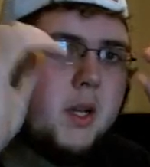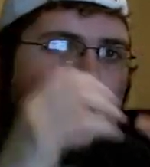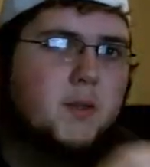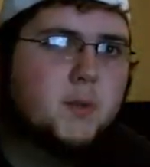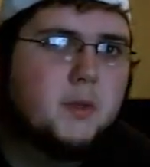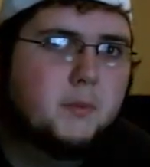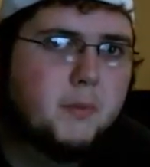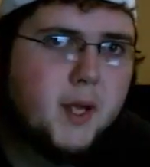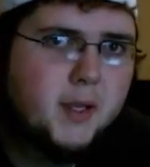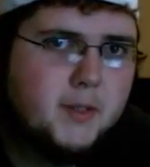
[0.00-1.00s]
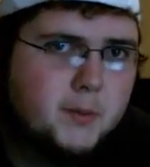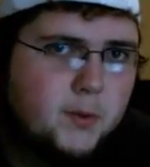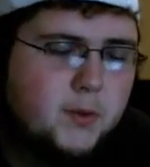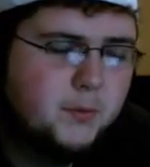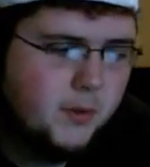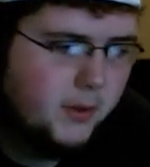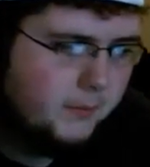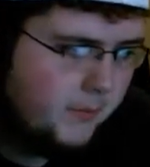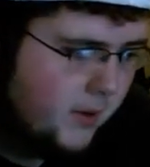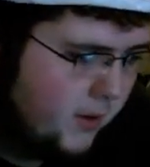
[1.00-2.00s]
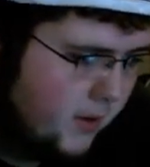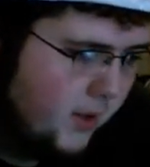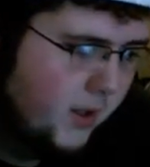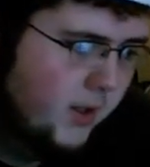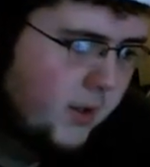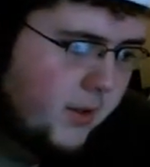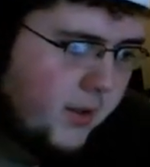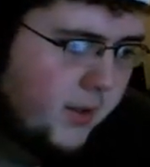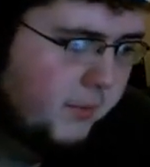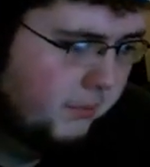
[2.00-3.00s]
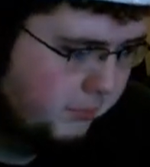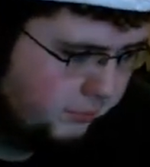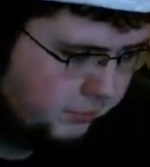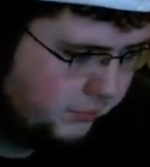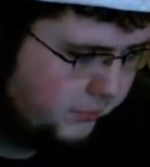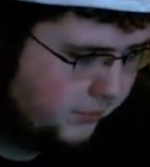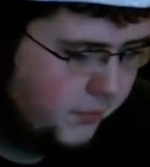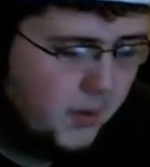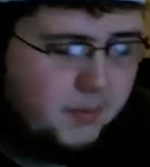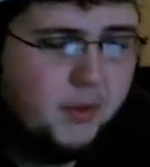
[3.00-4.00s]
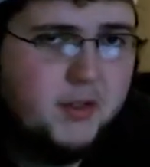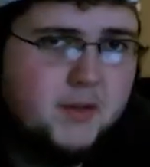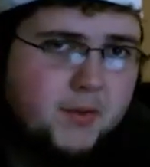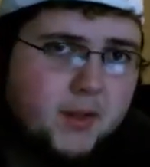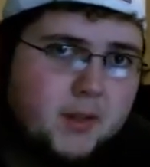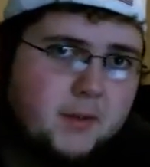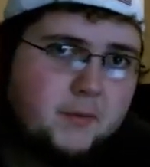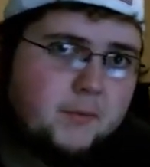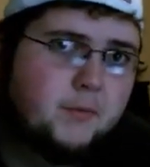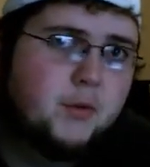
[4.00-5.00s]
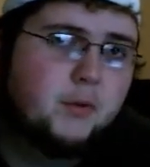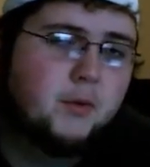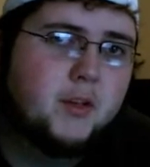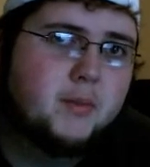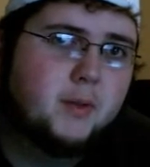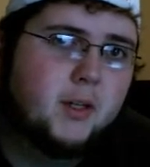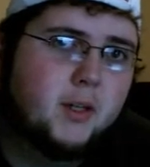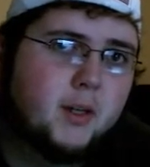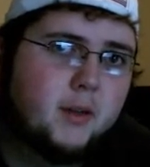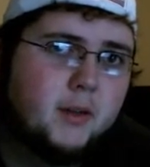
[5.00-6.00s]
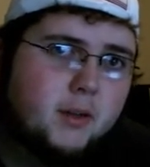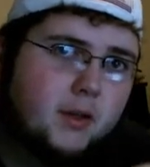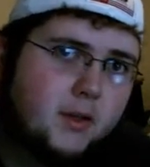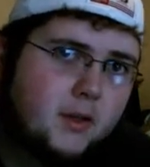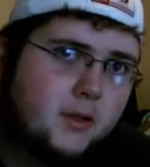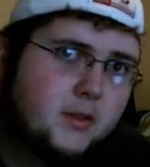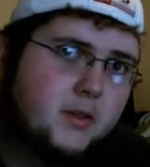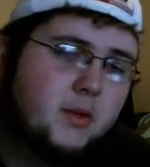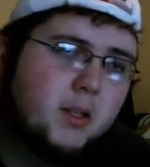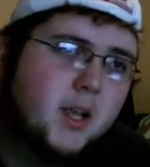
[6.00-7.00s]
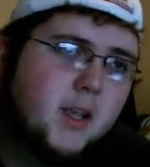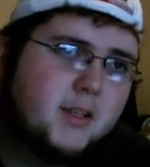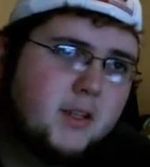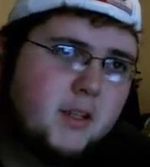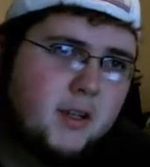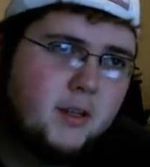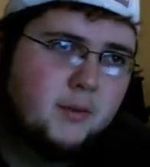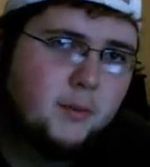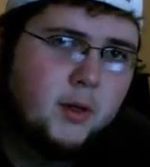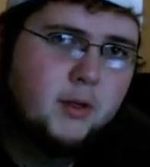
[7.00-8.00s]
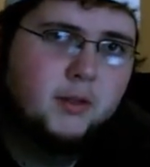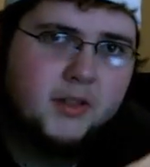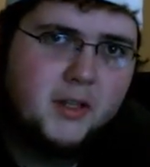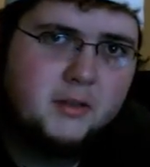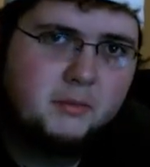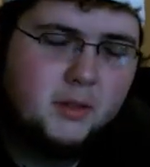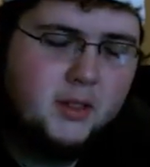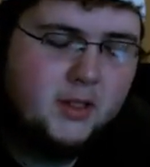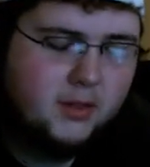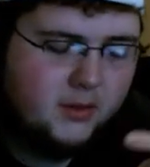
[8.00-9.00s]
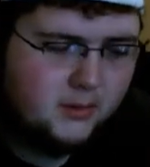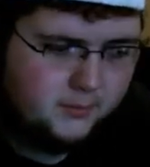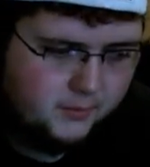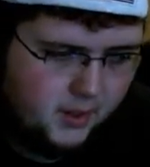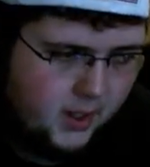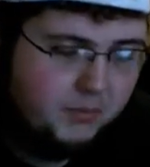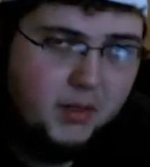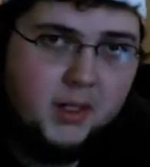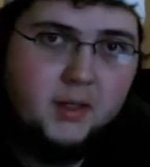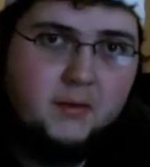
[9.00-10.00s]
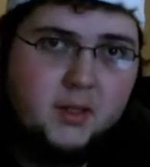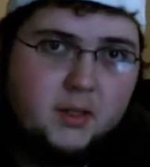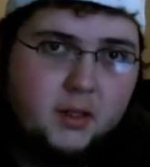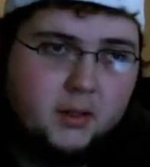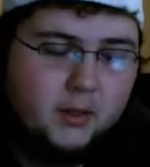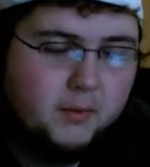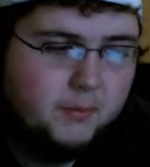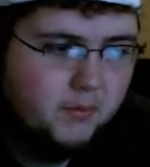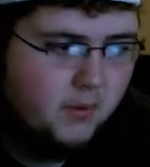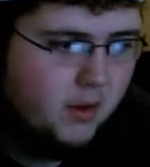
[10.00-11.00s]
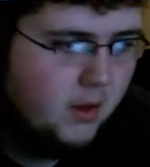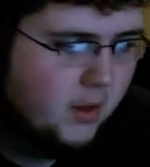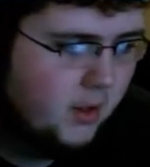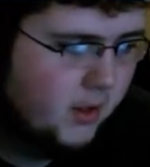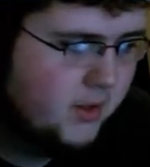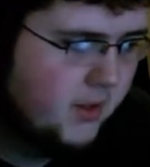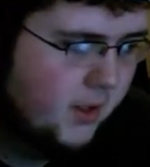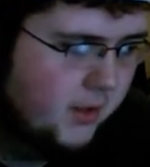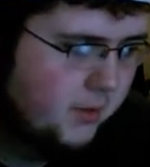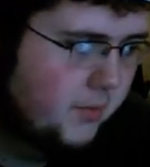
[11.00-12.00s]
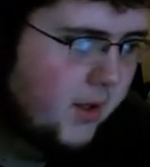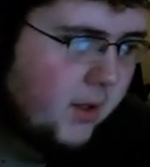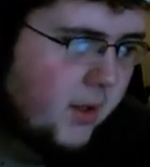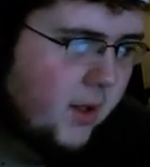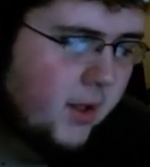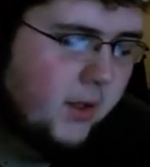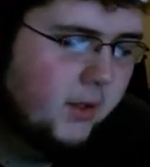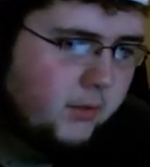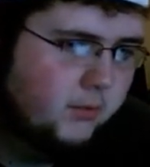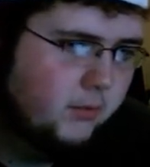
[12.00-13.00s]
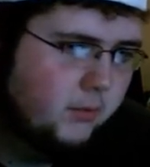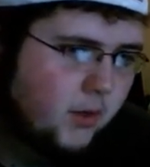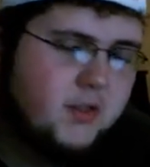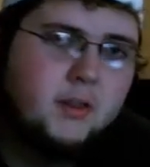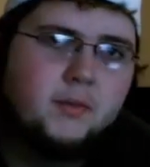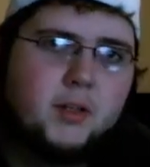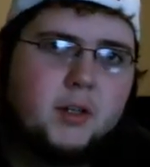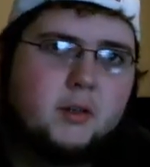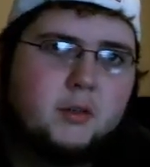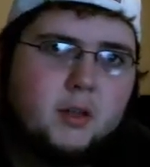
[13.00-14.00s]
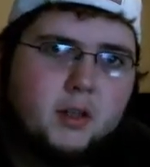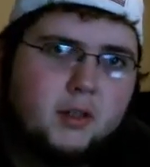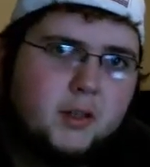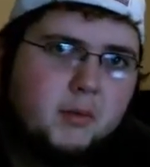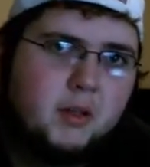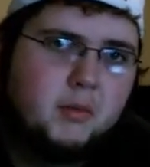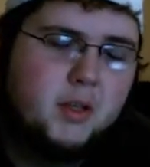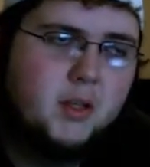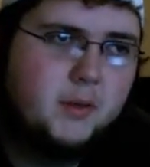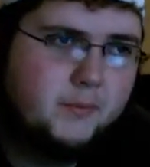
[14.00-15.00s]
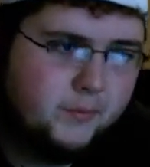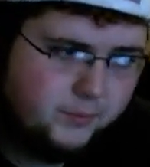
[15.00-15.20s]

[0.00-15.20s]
guys, welcome back. Spokesman here. And because of a few good friends of mine, Jimmy Classy and White Girls Asian Please and Mega DVD Collector, I decided I'd make a wrestling video on the WWE